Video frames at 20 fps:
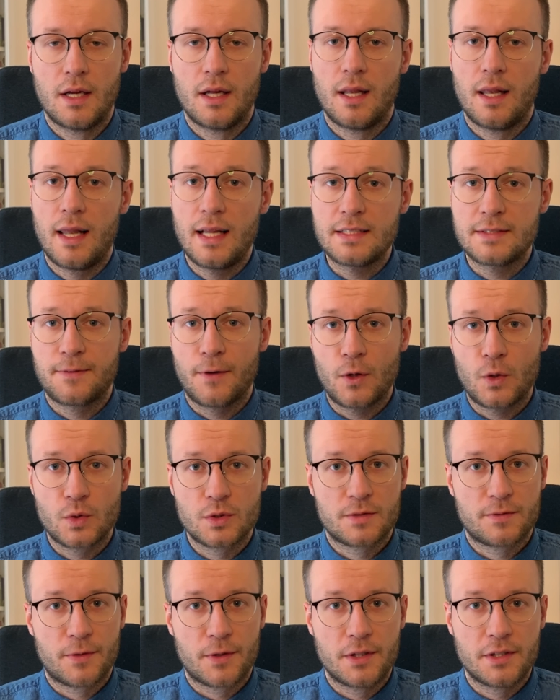Let's
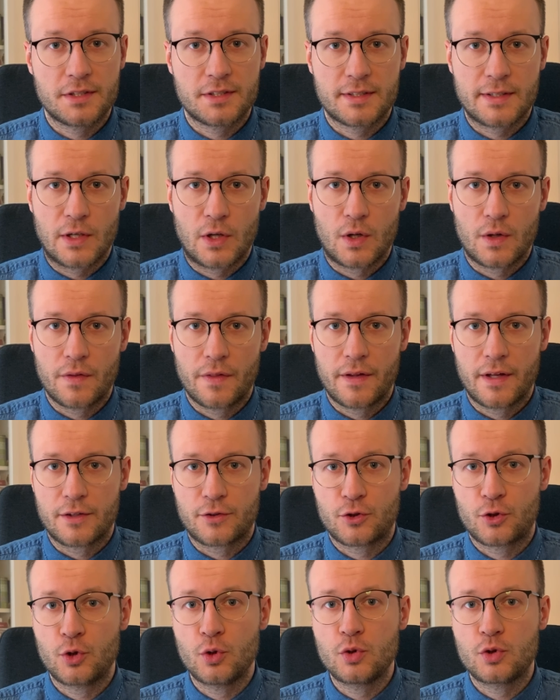focus first on the
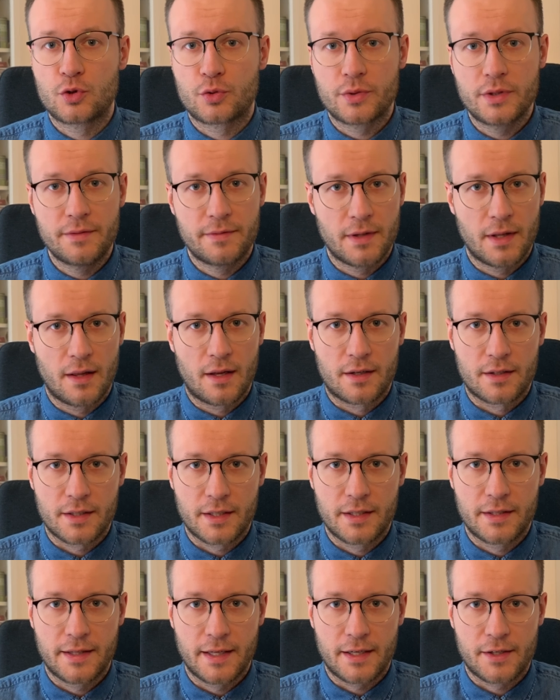too trivial
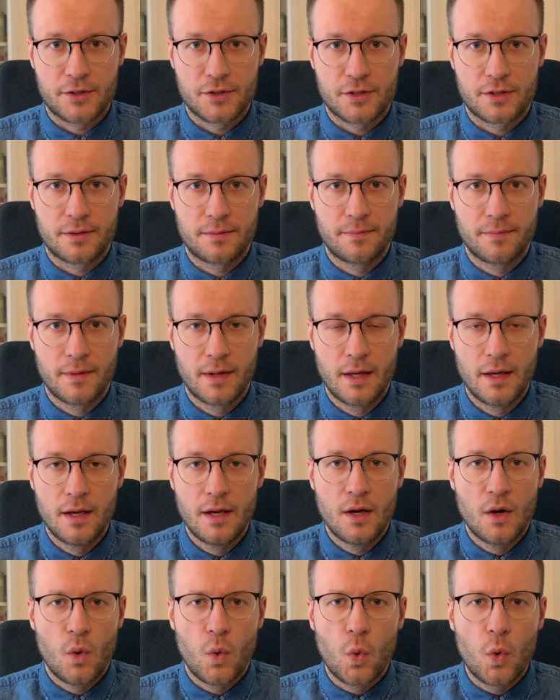architecture.
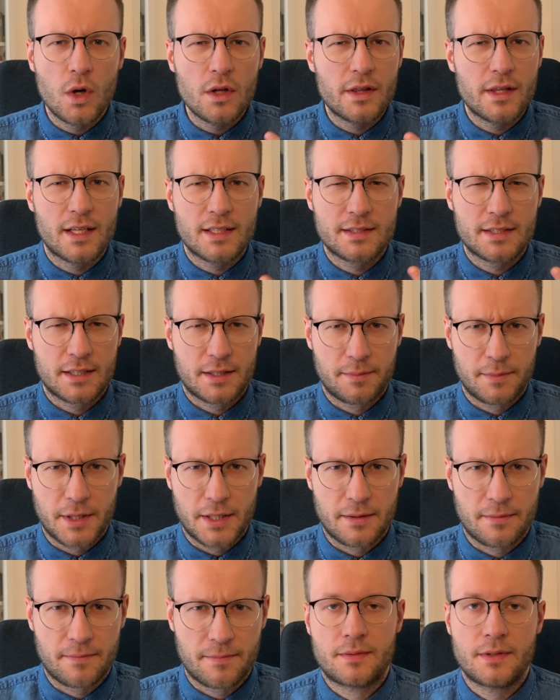What does it
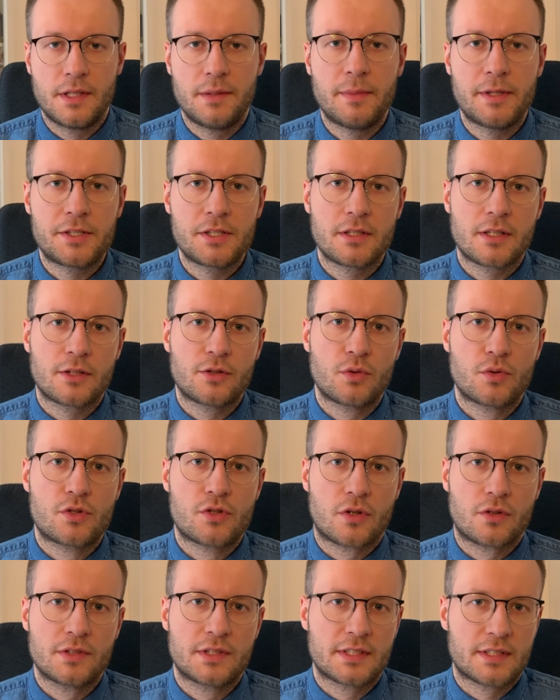mean? Imagine that you
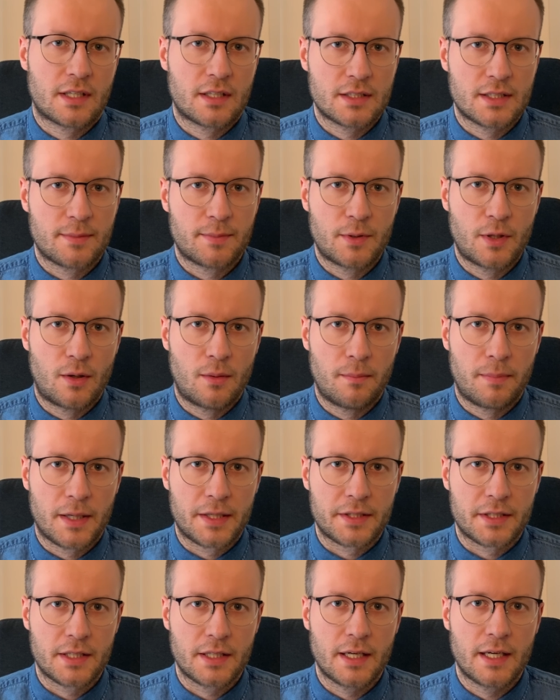joined startup
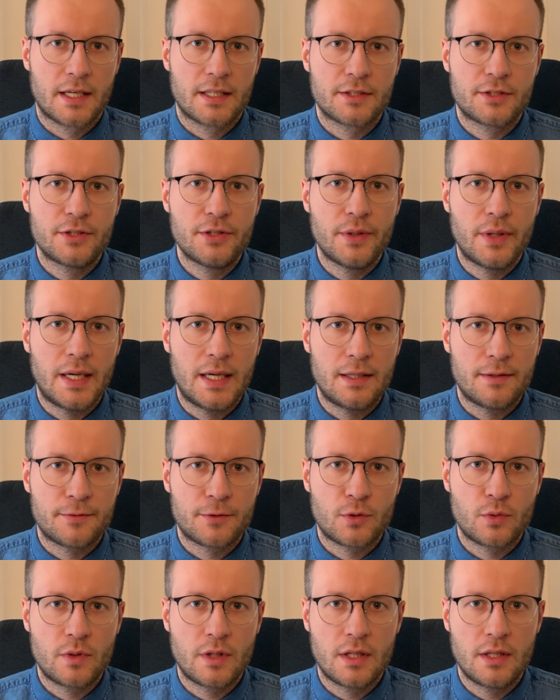company and you have
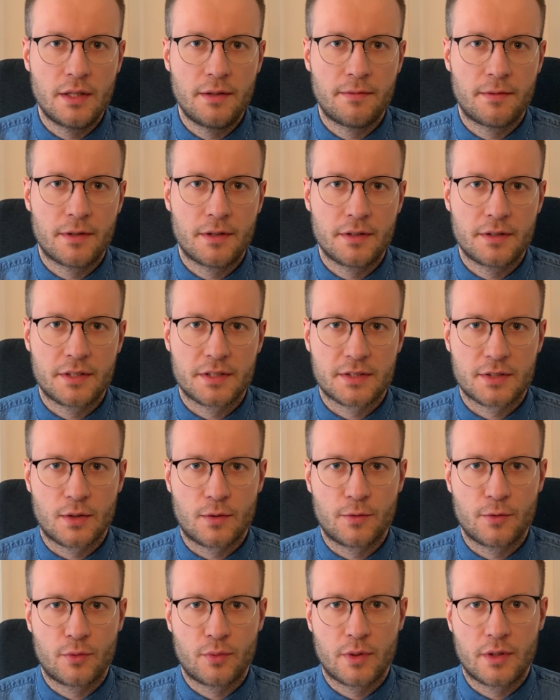to deliver the
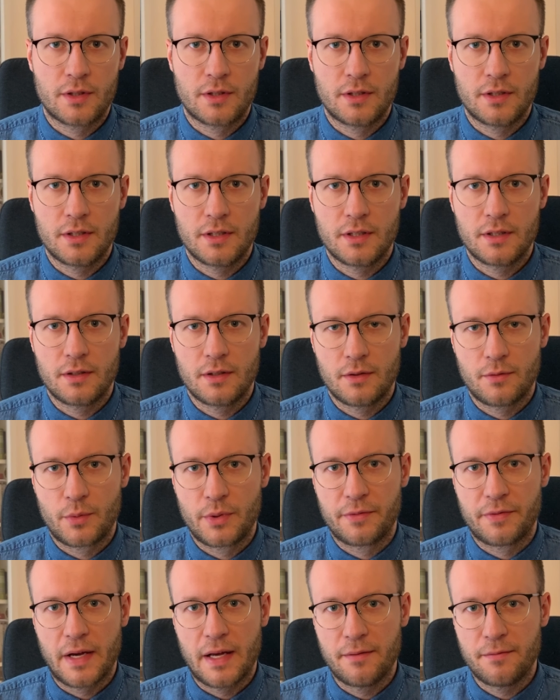software
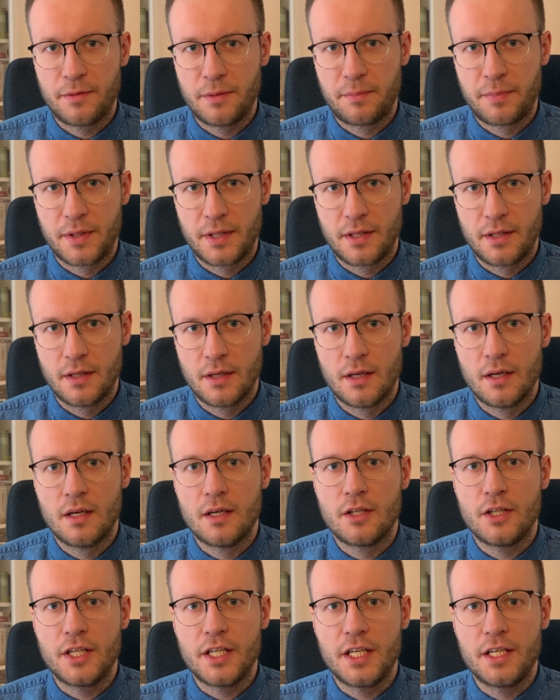with MVP
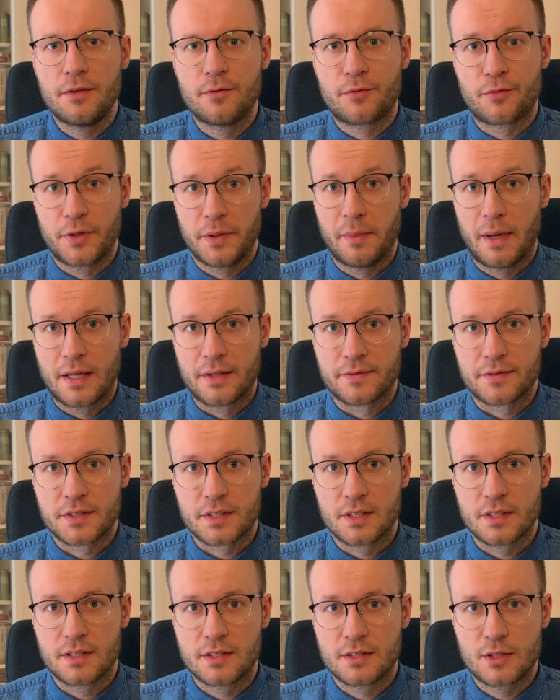in 3
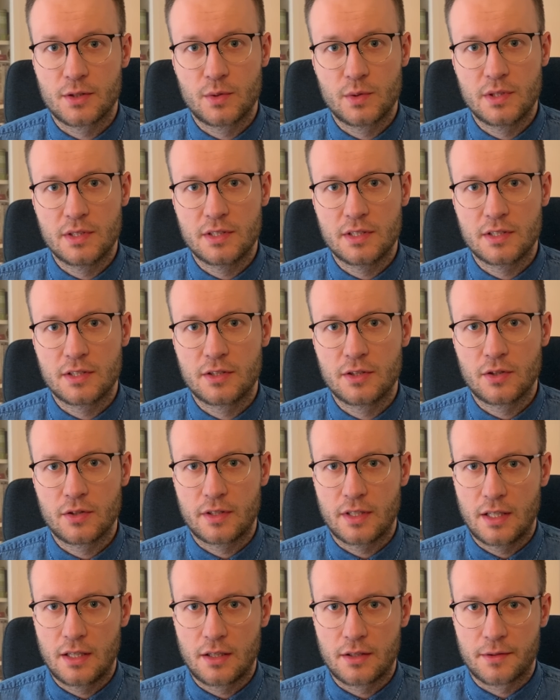months. So this is
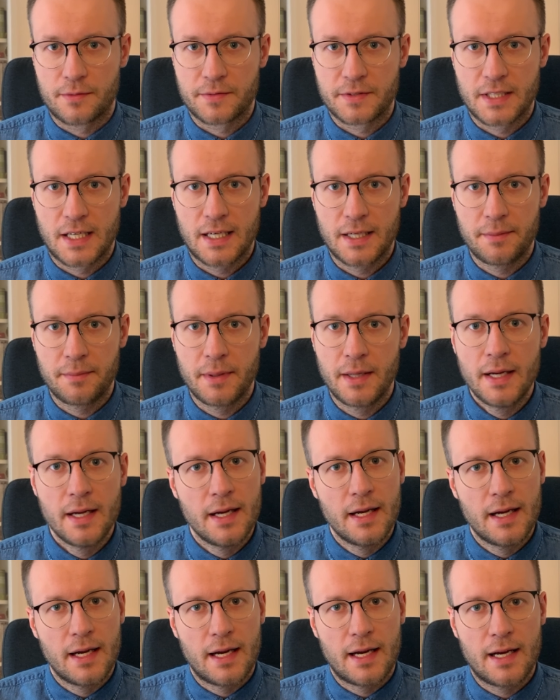not a lot of time,
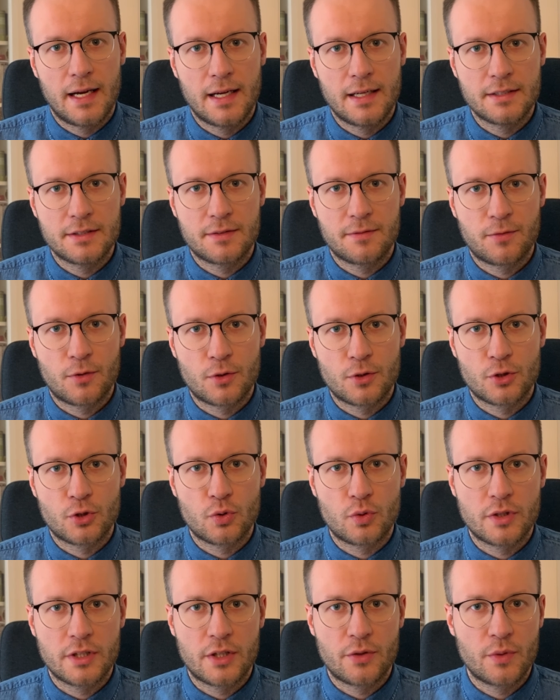and for
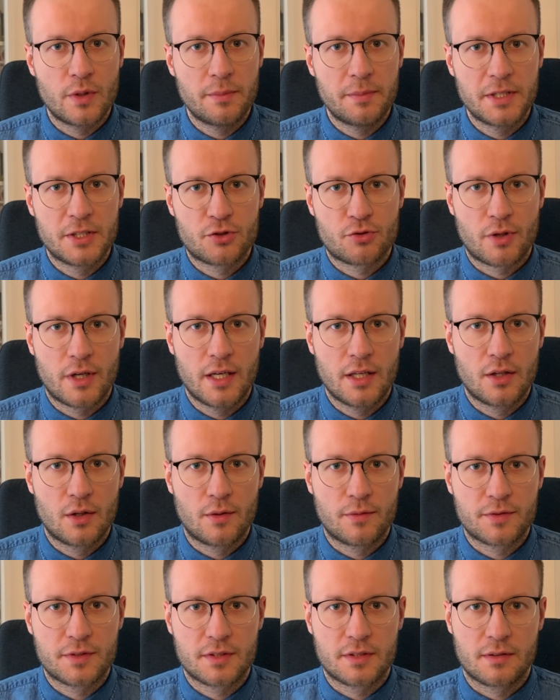sure there will be
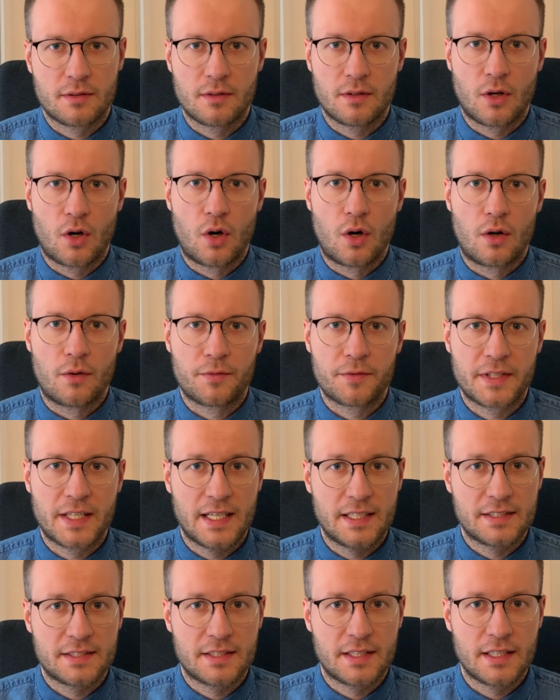trade-offs of
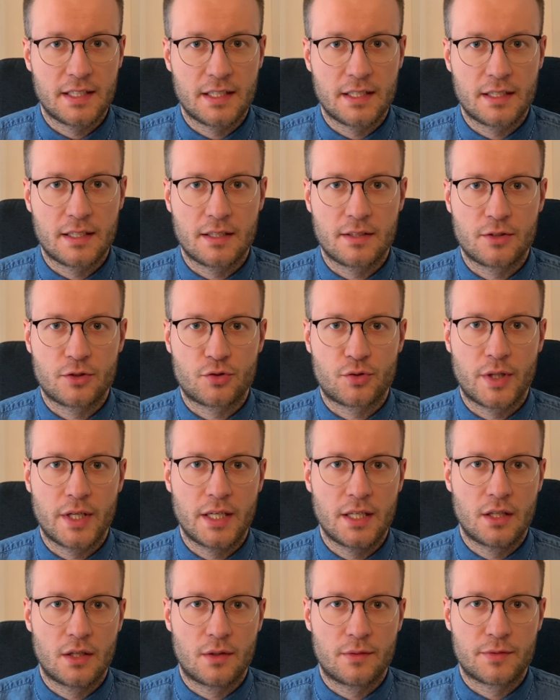testing,
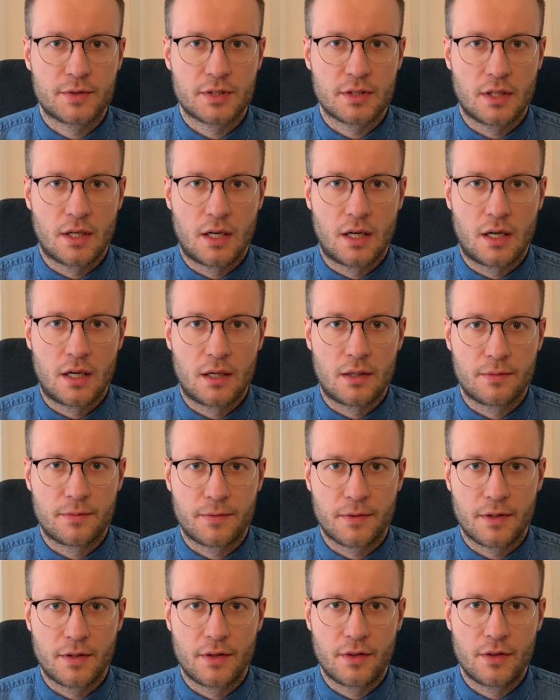trade-offs
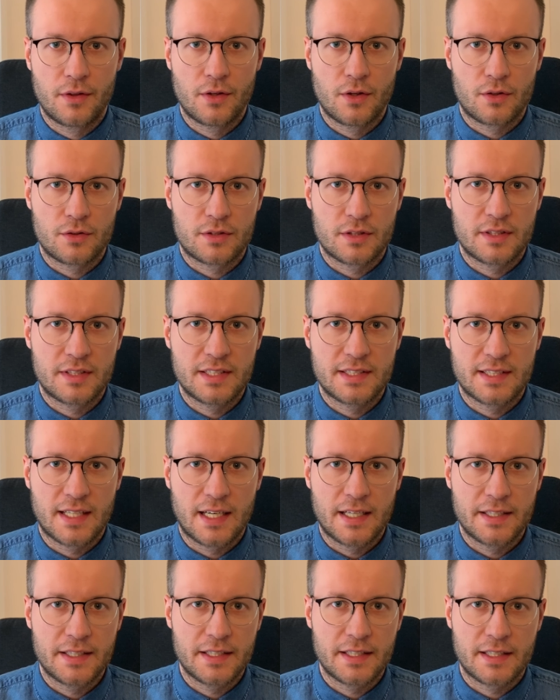of not
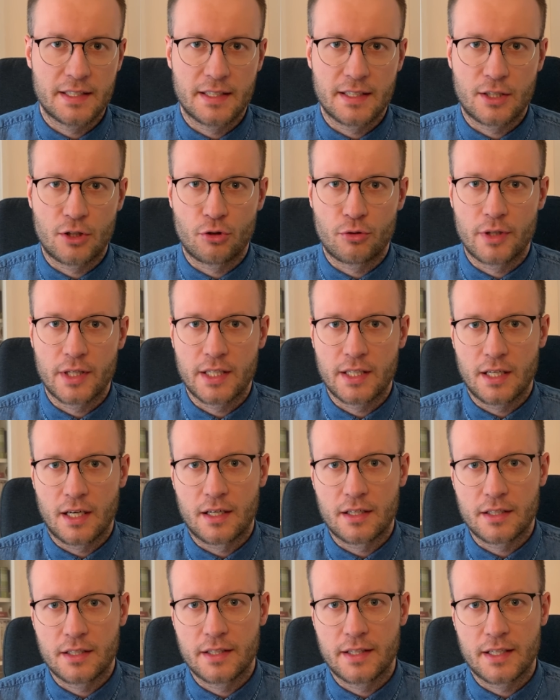designing the correct
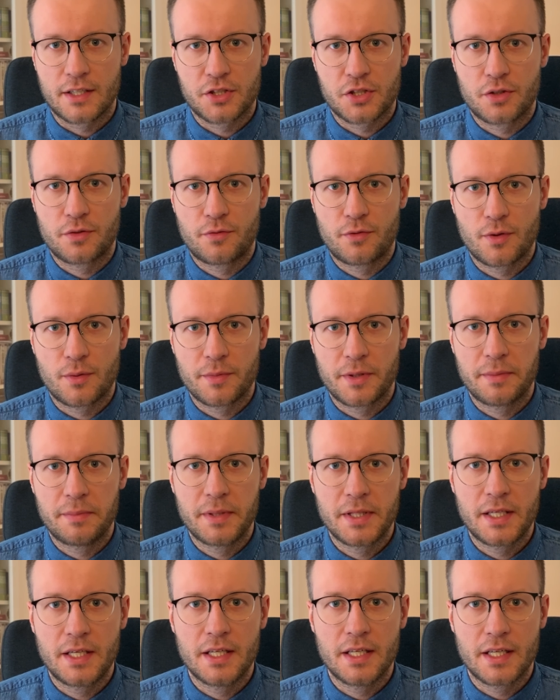architecture from the
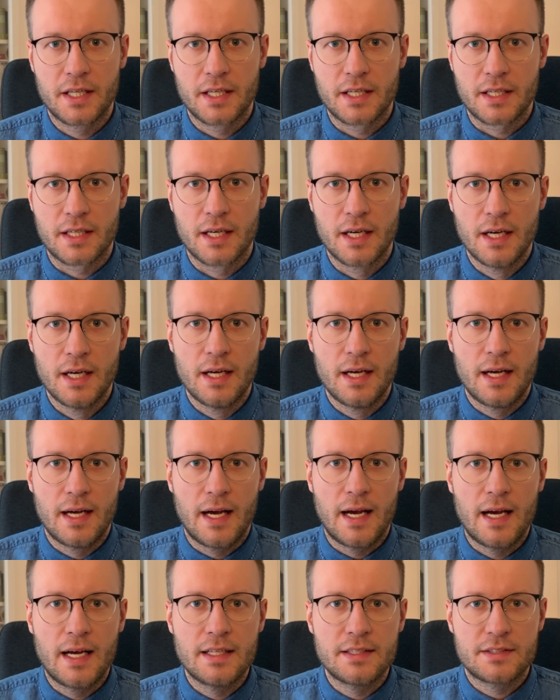beginning,
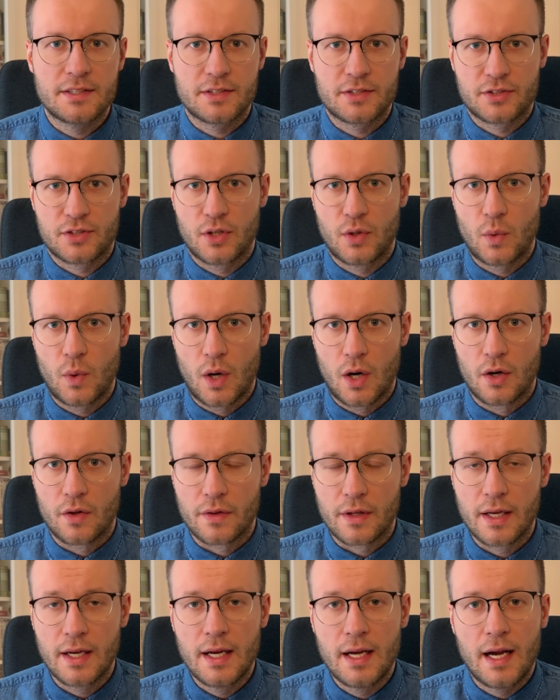and so on.